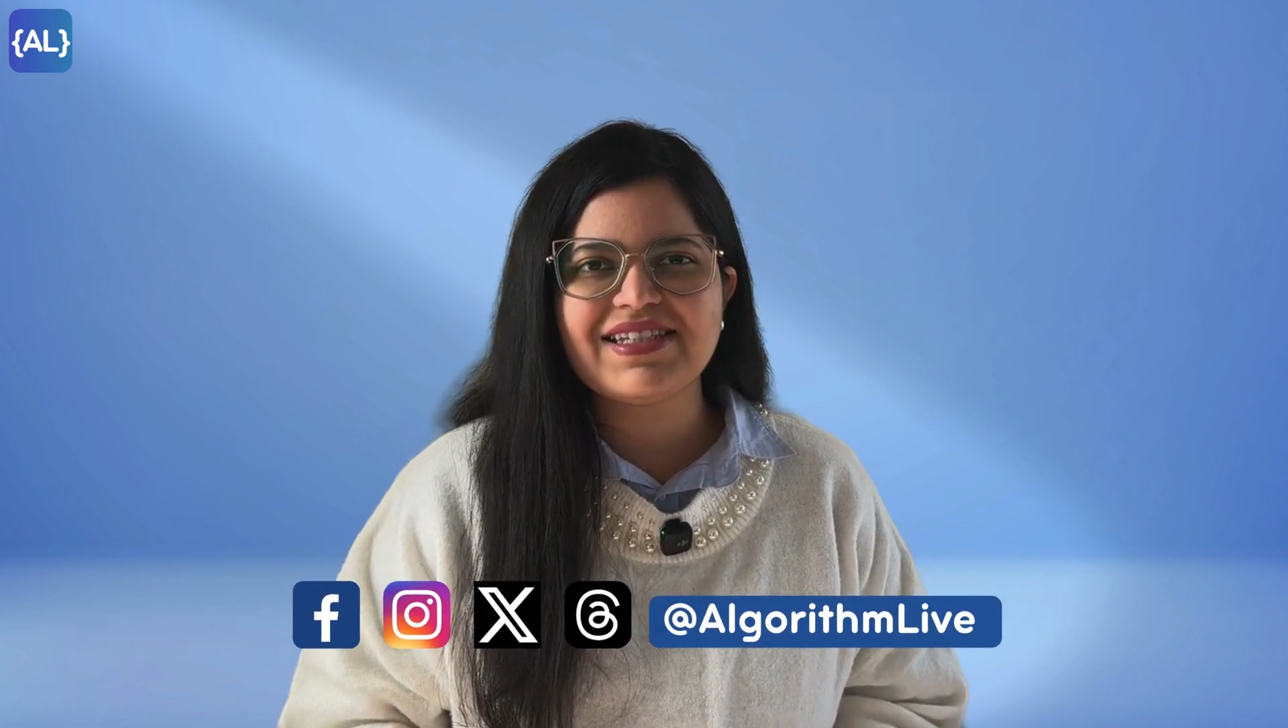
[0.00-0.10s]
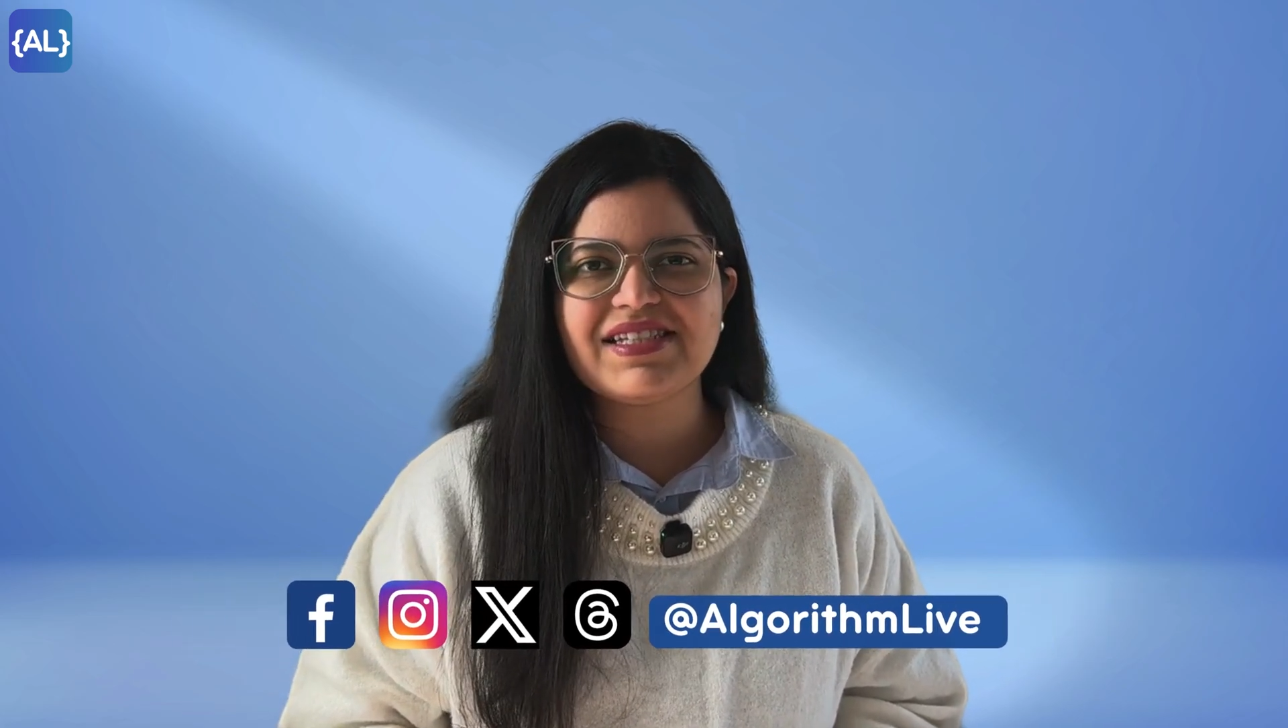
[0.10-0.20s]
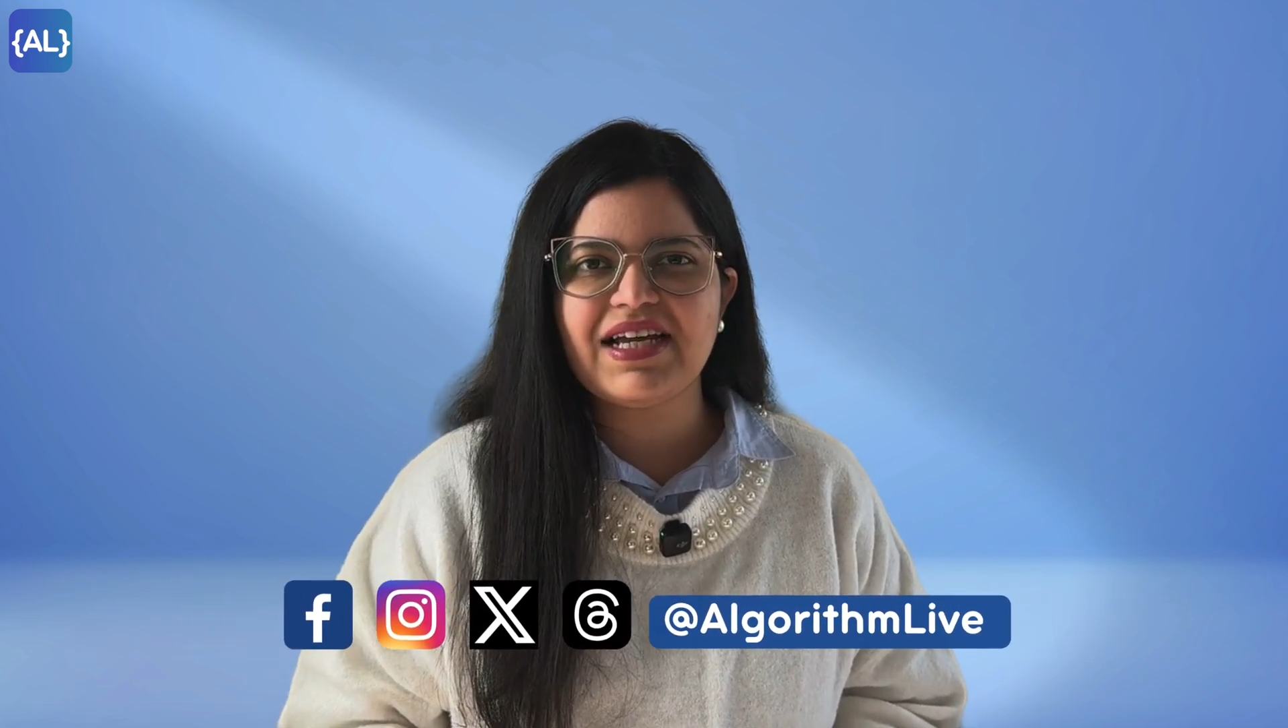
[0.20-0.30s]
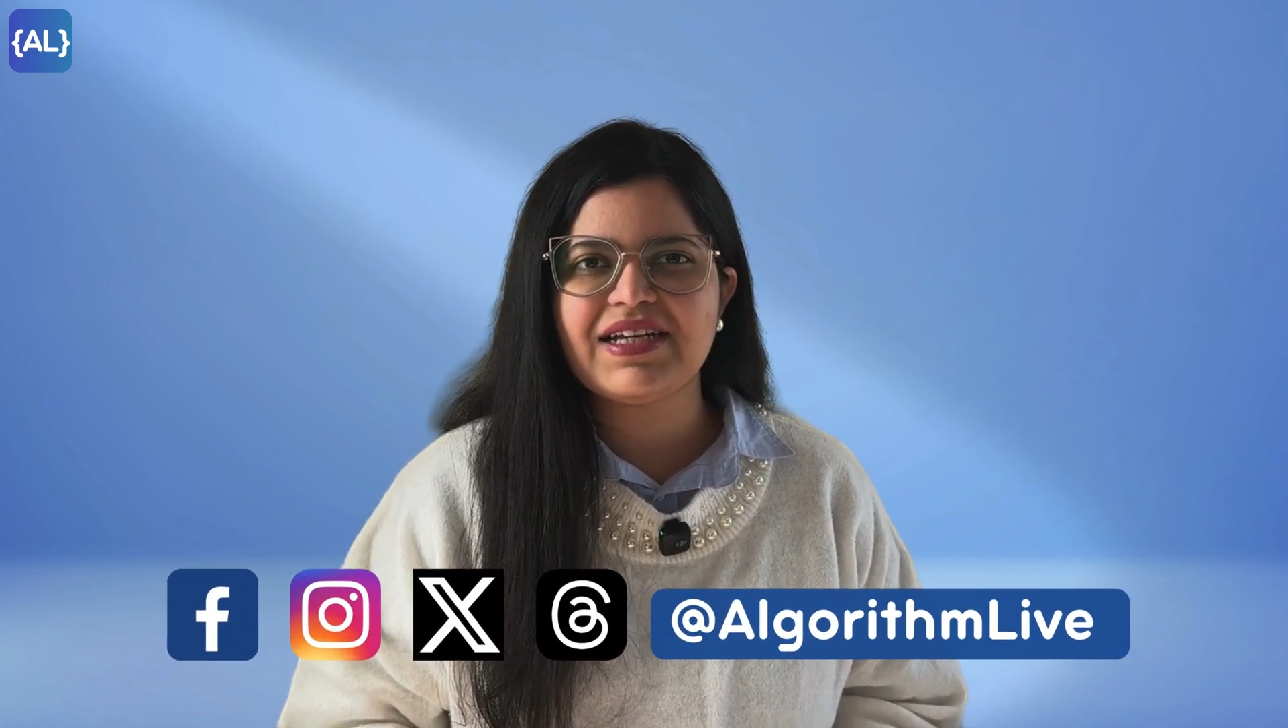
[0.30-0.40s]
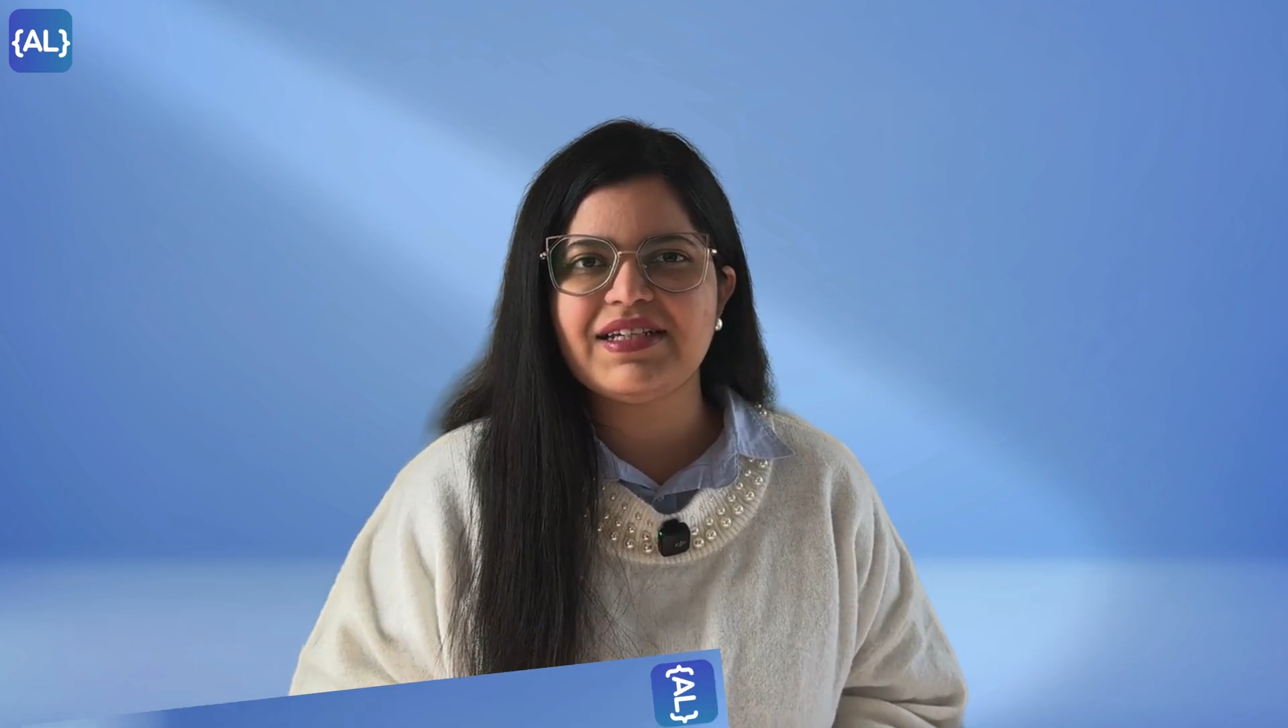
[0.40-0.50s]

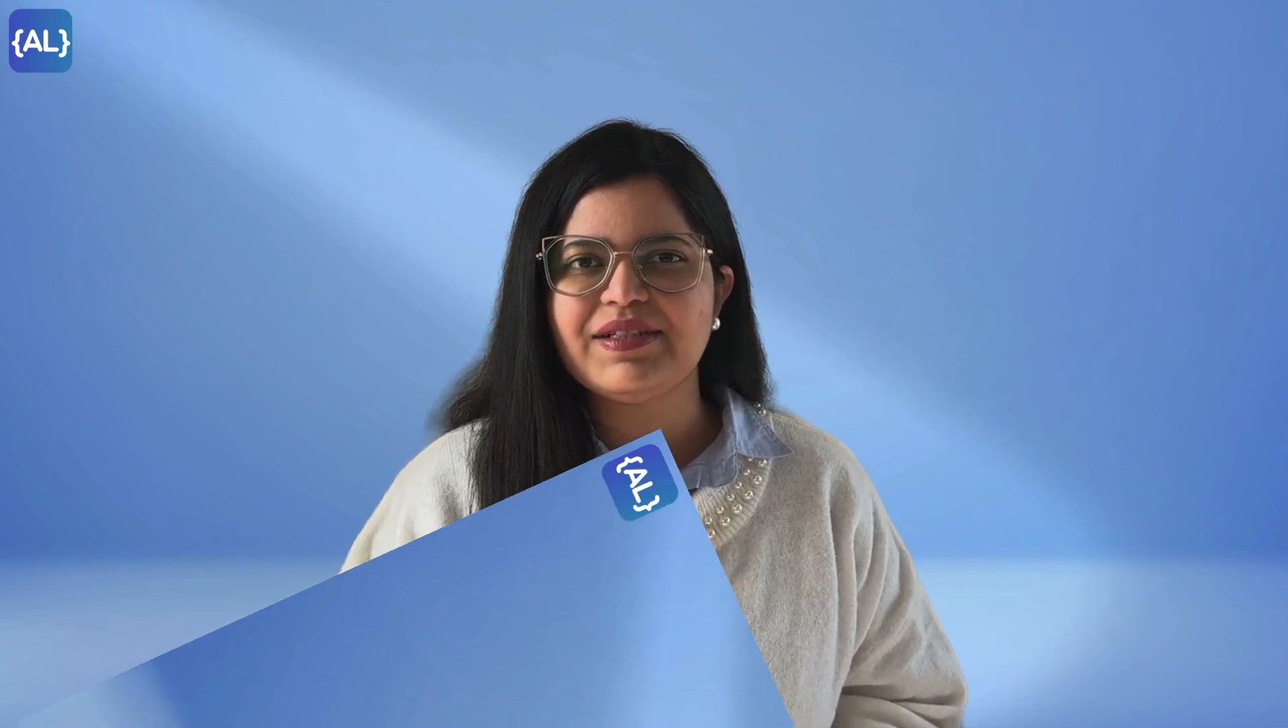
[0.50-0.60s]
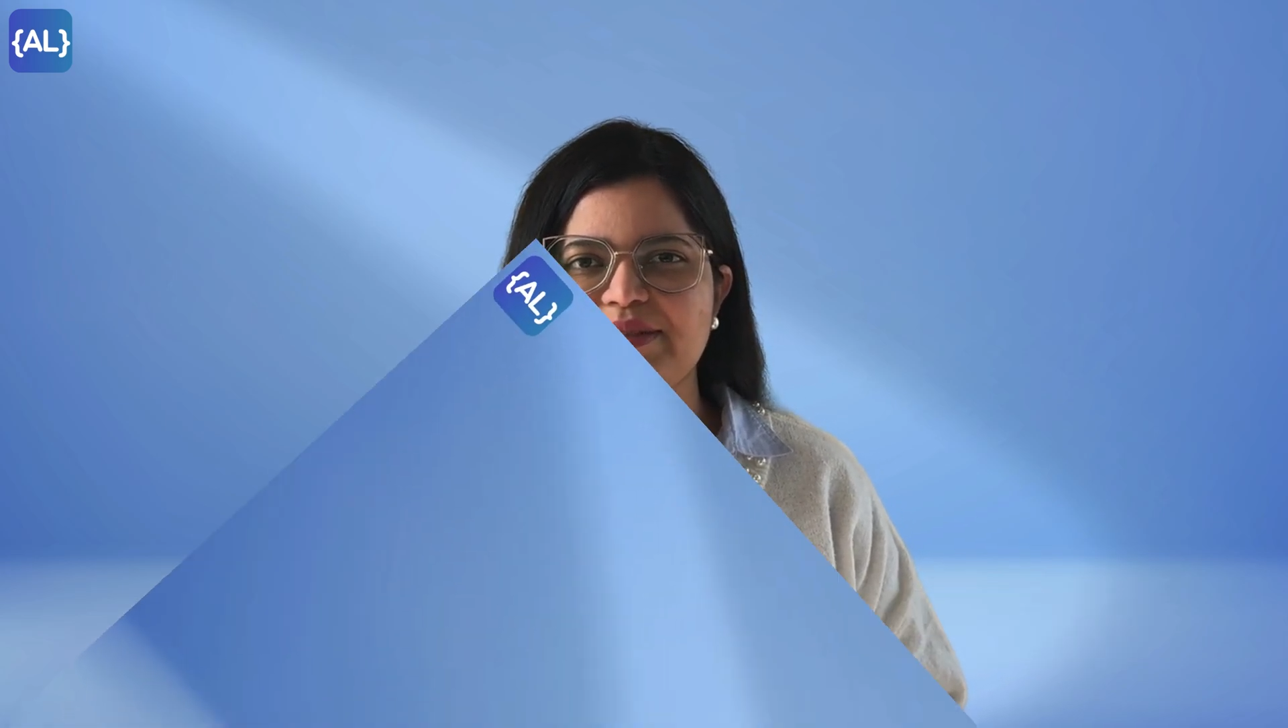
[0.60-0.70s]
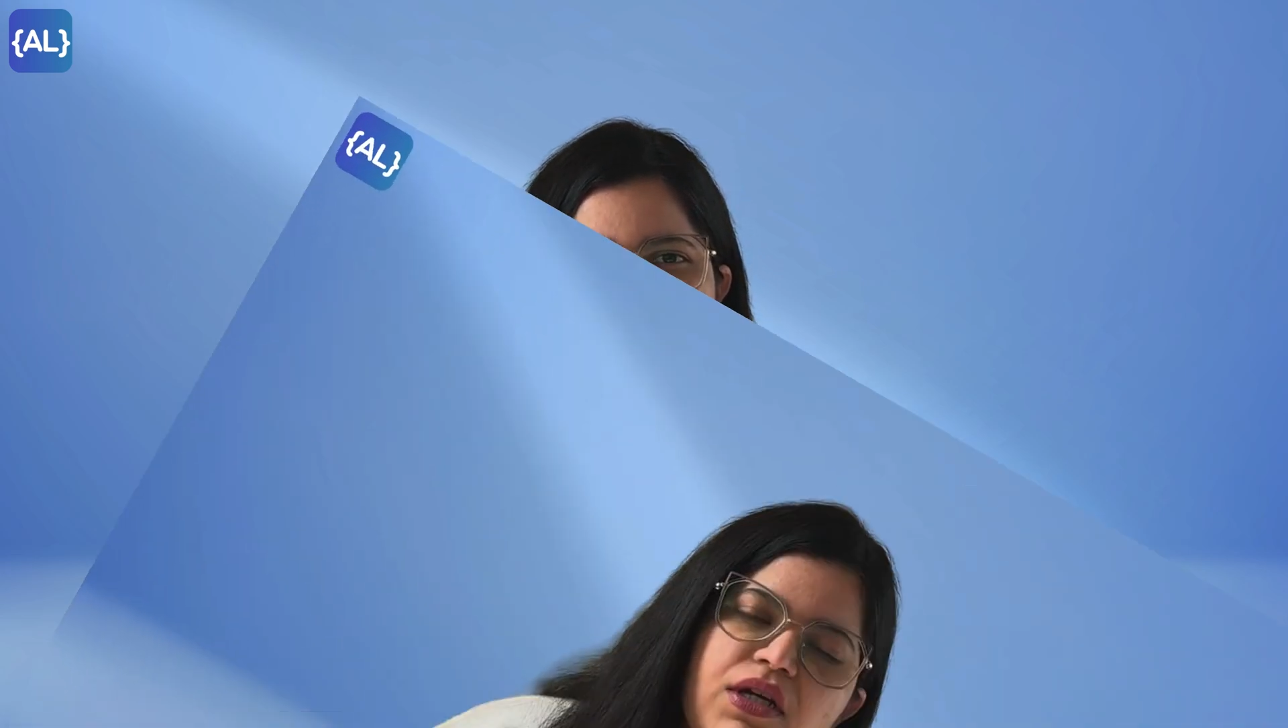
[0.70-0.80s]
started.